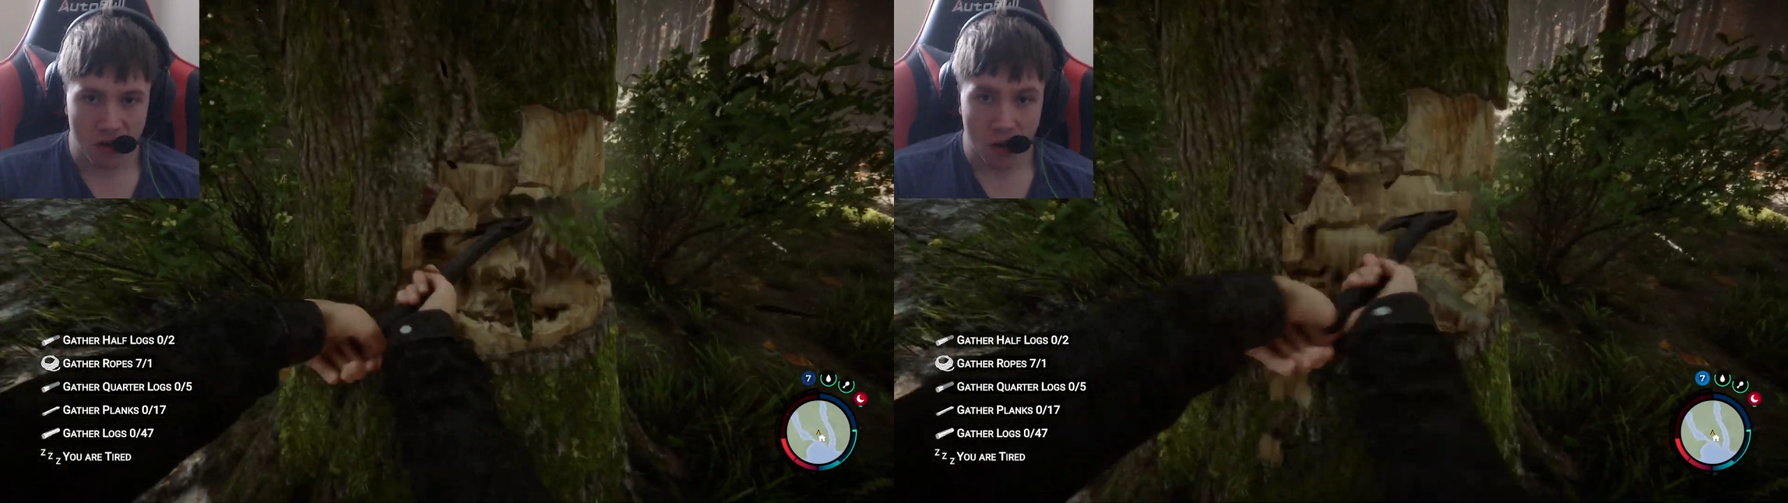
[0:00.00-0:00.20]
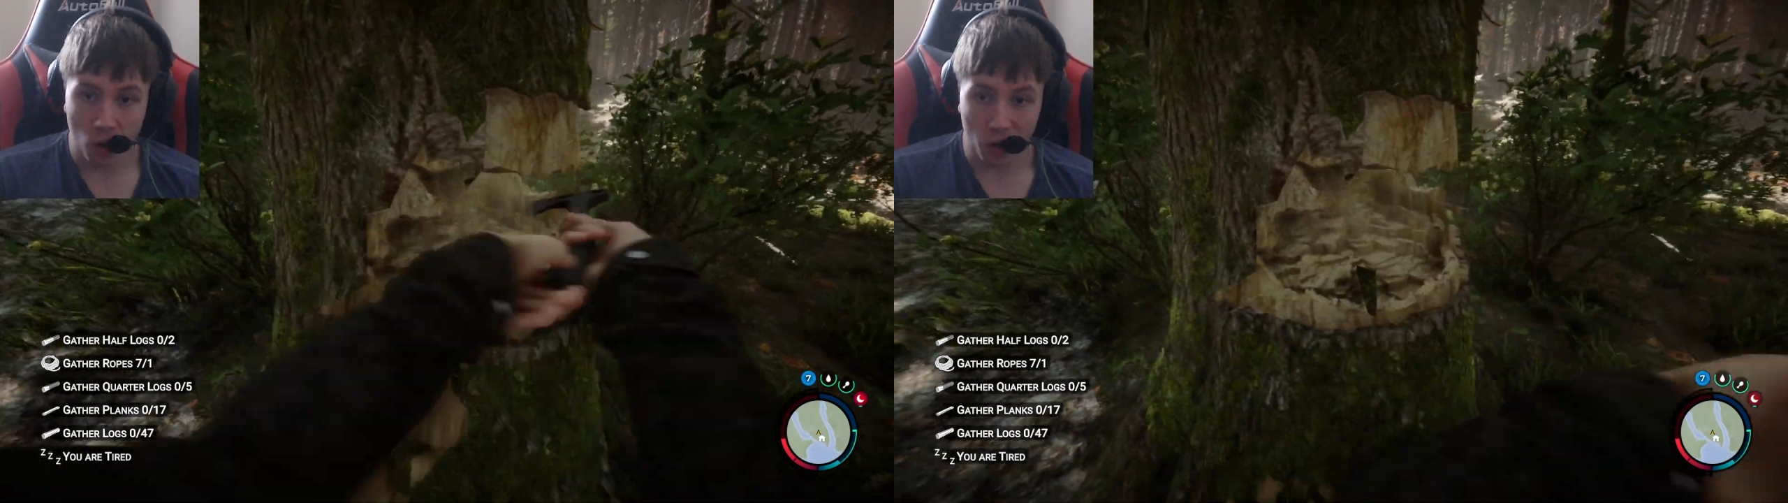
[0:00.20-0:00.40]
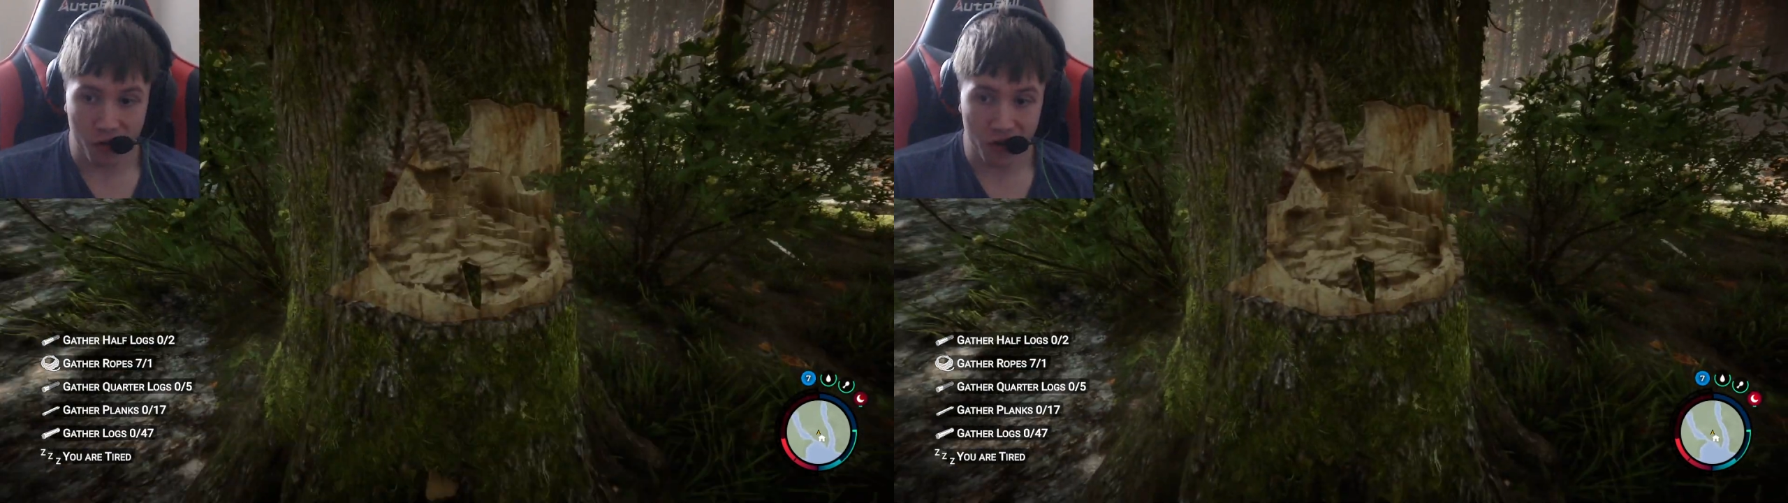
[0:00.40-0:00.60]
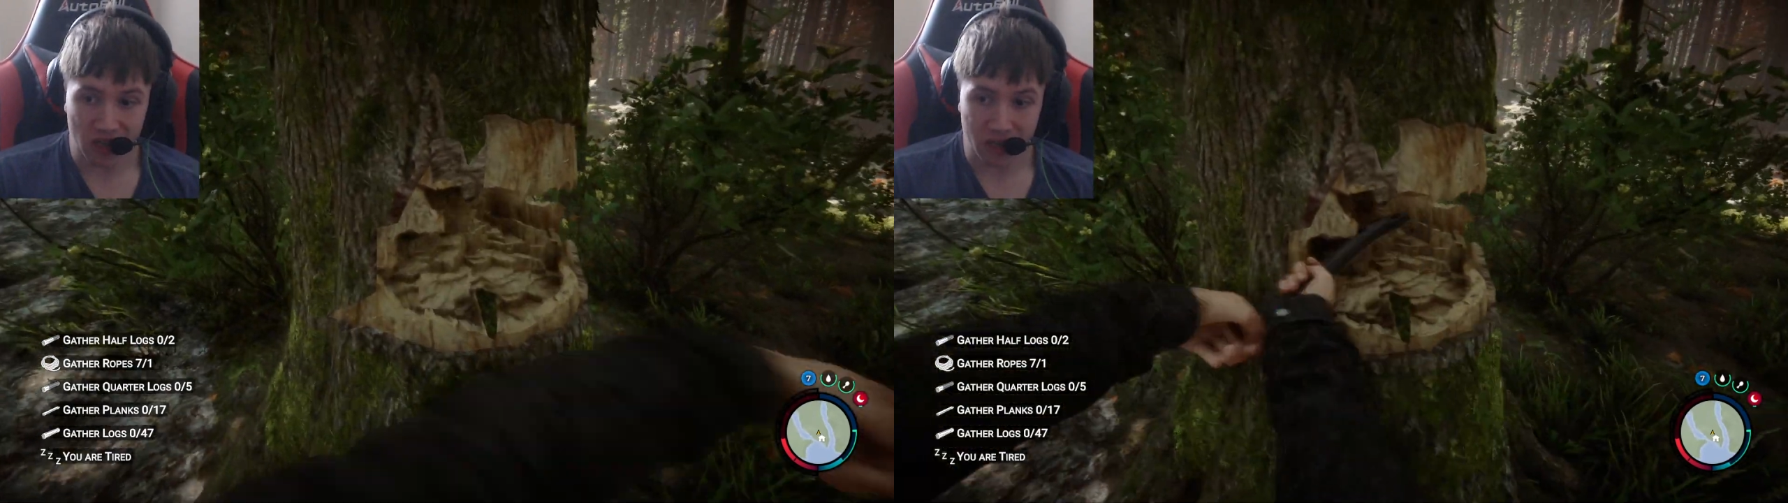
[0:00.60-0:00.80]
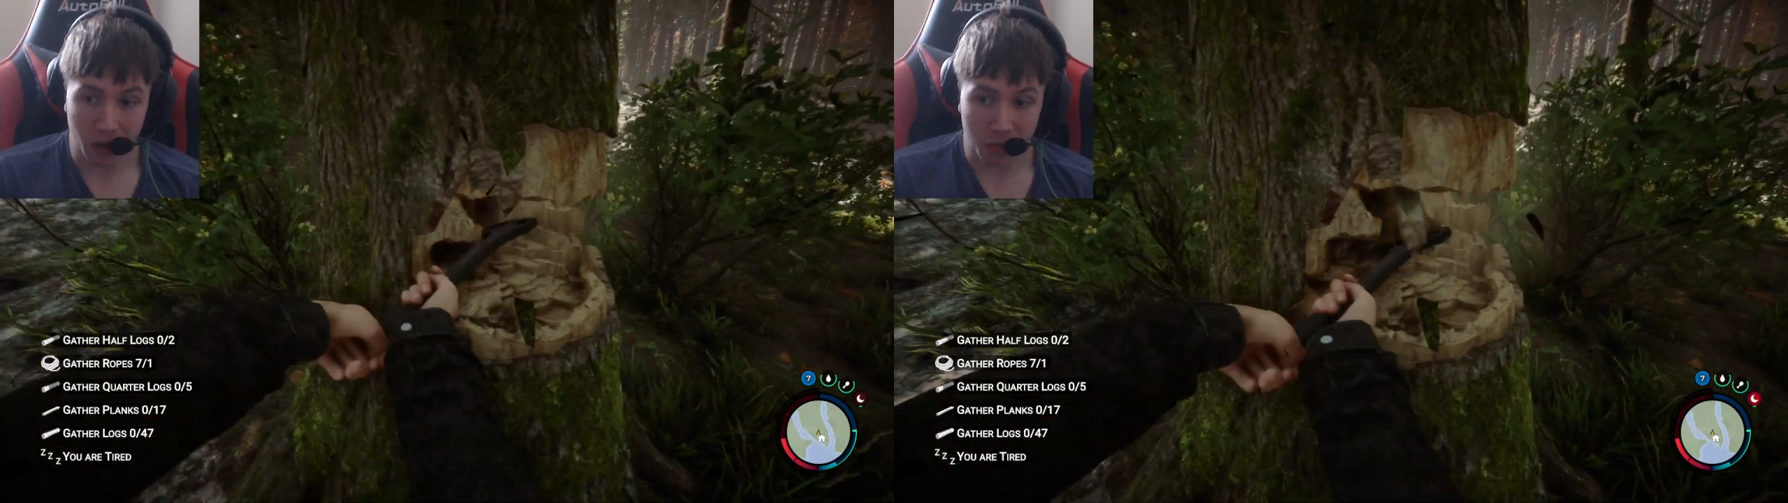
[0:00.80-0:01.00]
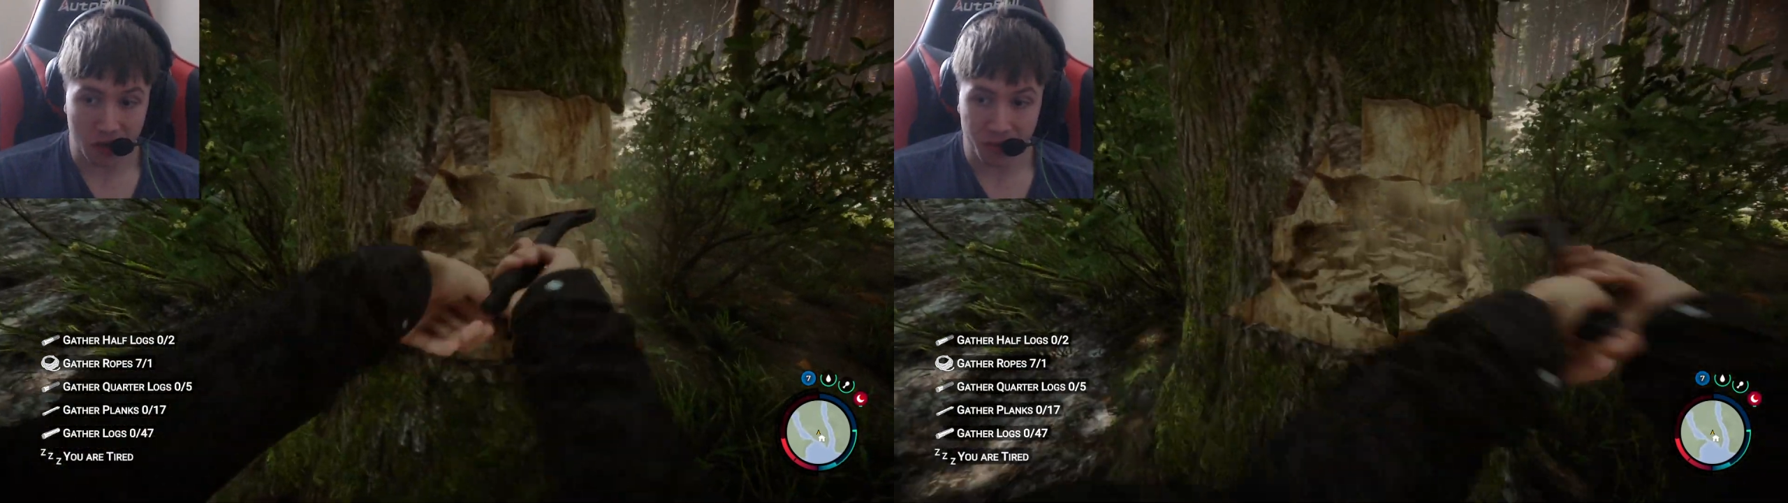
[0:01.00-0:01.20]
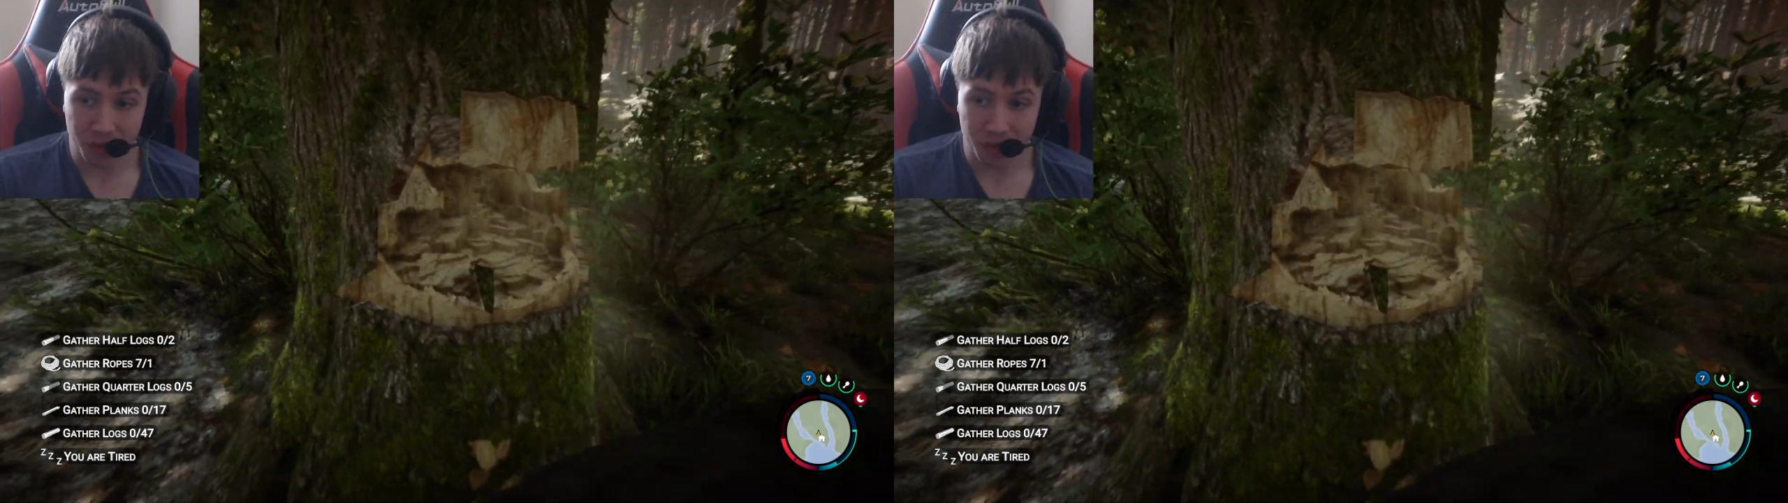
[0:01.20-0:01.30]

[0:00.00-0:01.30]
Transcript: or crazy mountain